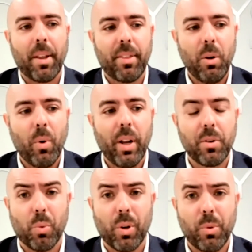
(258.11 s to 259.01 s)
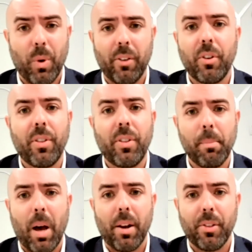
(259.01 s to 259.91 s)
I think what has worked well, if you think
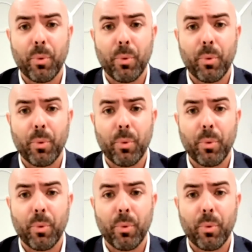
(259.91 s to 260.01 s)
about it,